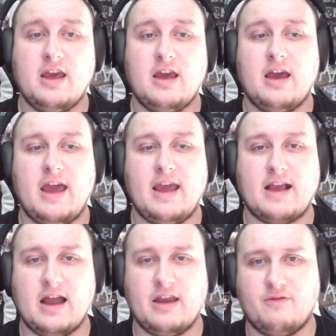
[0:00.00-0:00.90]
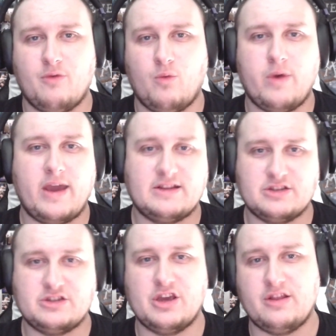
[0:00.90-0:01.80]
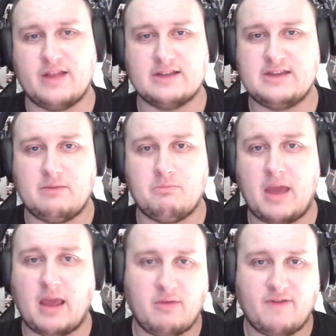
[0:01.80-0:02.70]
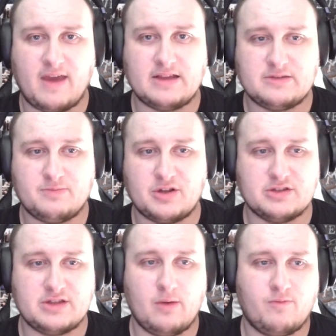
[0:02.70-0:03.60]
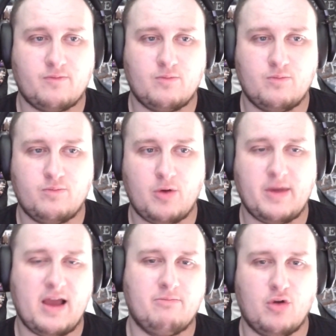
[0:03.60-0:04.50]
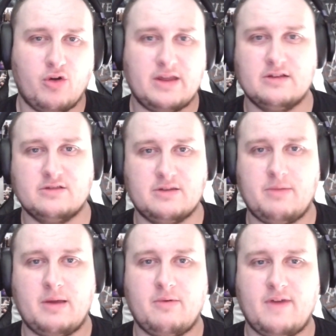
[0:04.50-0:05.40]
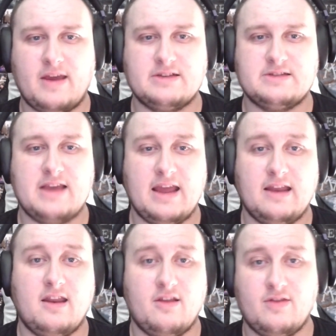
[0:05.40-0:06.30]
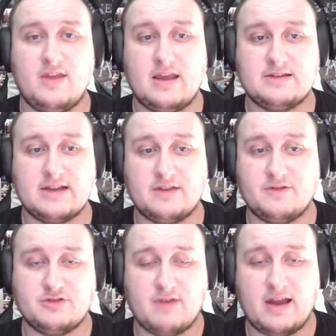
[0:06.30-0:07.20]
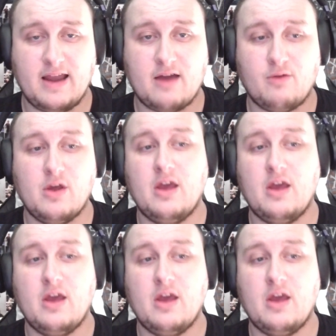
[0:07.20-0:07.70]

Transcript: a kind of way to turn that team babyface, because they probably have more heels than babyface in the tag division right now,